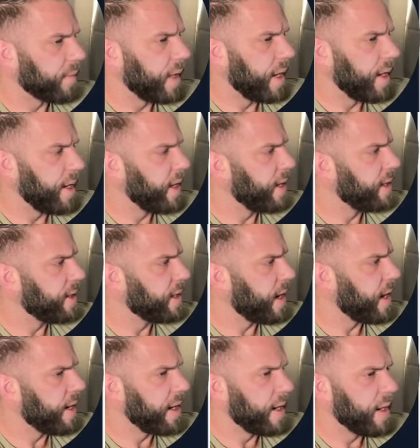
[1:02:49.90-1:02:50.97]
and
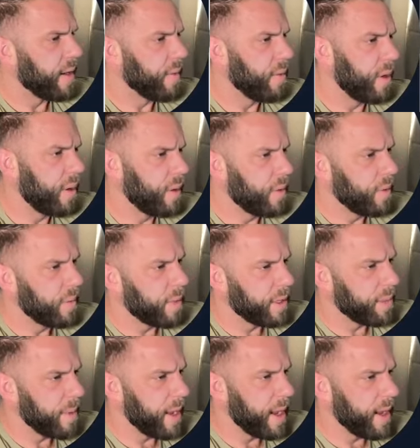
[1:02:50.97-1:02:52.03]
inside here whoa my
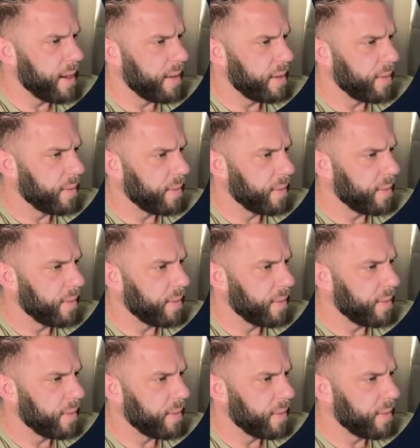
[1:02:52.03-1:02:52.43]
span